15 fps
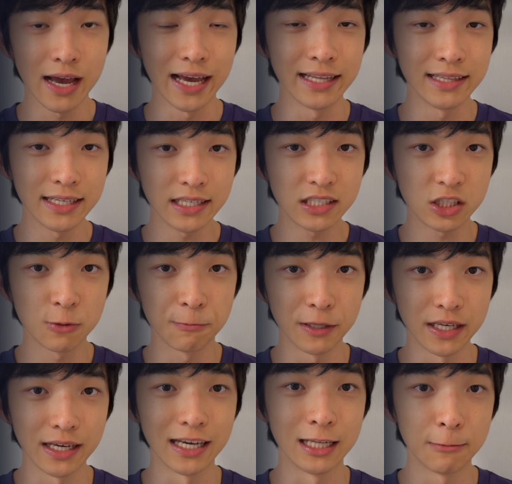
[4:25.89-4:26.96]
it needs to
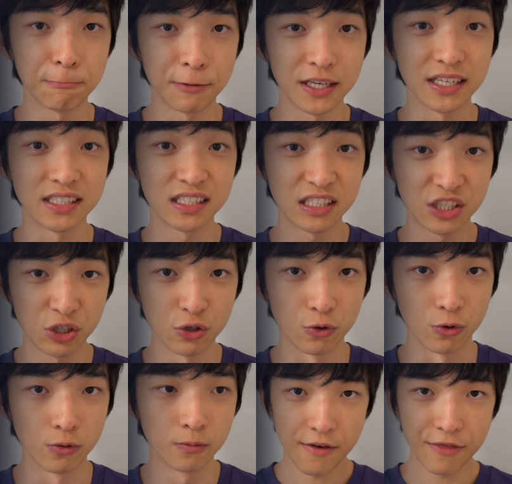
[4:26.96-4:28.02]
be in piece 2.